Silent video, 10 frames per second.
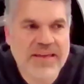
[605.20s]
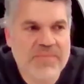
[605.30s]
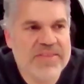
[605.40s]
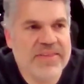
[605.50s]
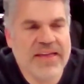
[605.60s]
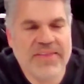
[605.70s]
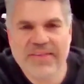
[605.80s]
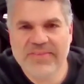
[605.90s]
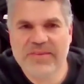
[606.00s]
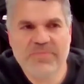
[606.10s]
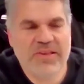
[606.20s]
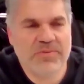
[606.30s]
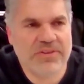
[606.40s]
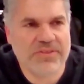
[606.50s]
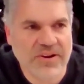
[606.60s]
mean, it depends
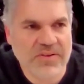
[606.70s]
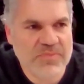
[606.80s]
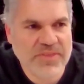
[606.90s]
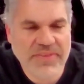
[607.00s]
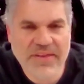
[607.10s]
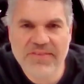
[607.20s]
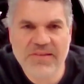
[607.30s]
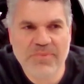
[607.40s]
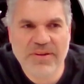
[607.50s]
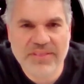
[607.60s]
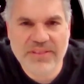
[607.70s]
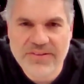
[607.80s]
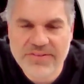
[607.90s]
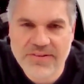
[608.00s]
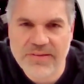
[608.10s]
where it's going, but it ends up being like
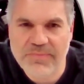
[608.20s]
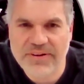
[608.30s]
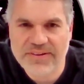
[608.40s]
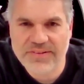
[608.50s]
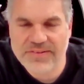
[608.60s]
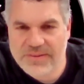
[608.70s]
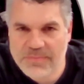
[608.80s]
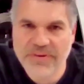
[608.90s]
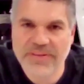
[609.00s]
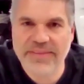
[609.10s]
$60. But